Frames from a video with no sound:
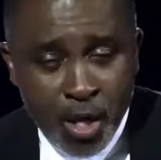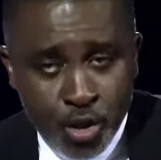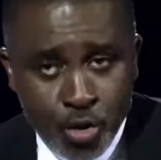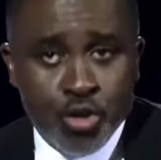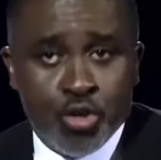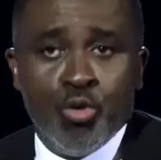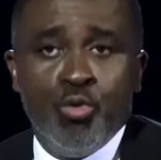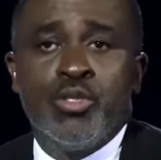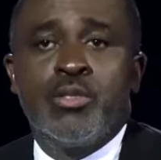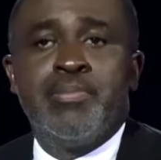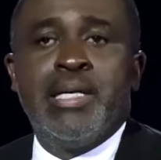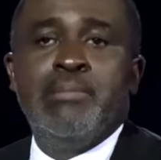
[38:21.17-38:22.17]
You're on to Who
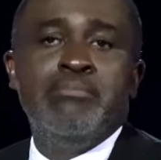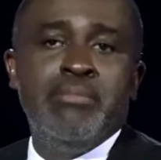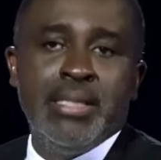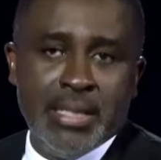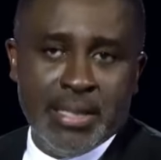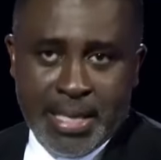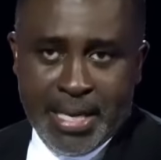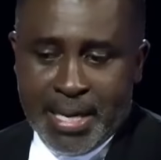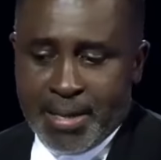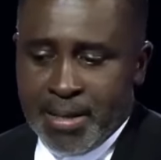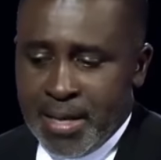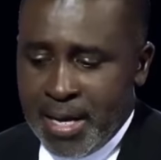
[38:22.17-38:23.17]
Wants to Be a
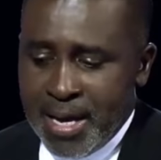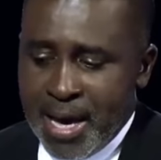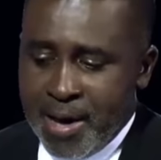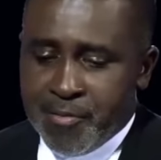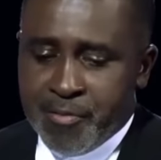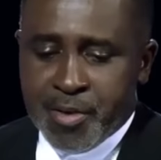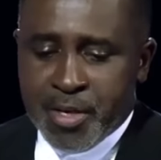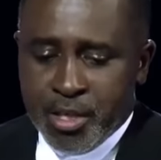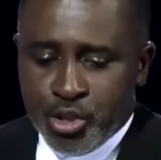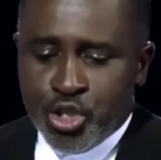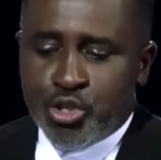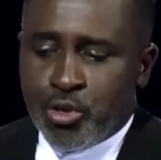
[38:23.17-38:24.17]
Millionaire. I have
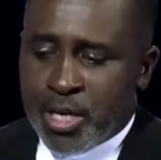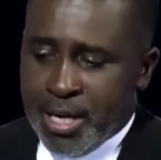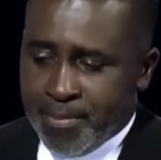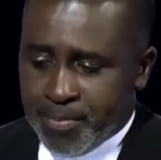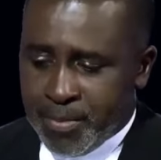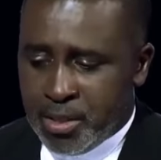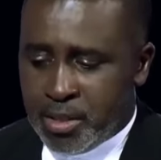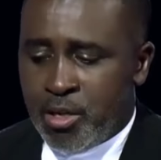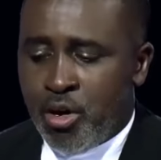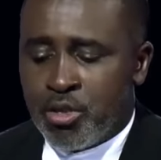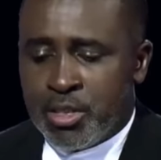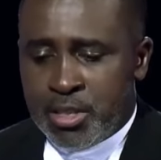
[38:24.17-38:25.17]
Chijokie is in a
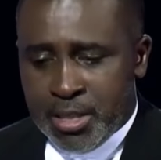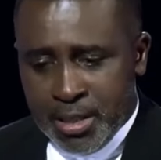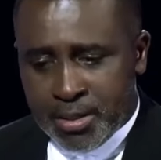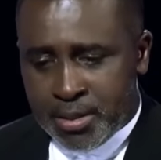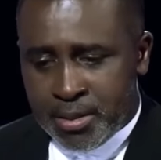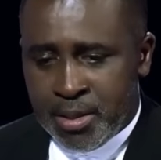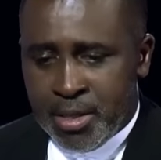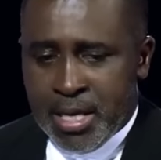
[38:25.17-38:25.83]
hot seat.